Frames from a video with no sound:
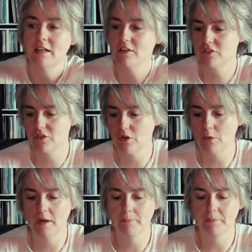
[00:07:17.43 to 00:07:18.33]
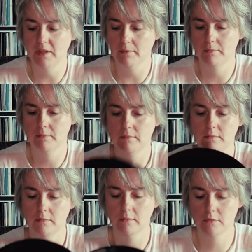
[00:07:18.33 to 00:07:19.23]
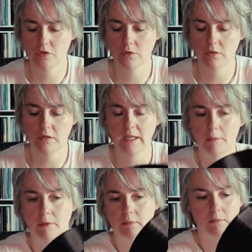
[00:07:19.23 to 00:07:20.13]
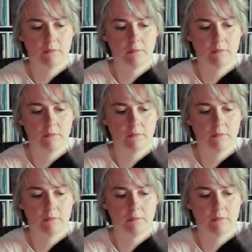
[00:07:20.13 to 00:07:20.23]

So yeah, show you the label.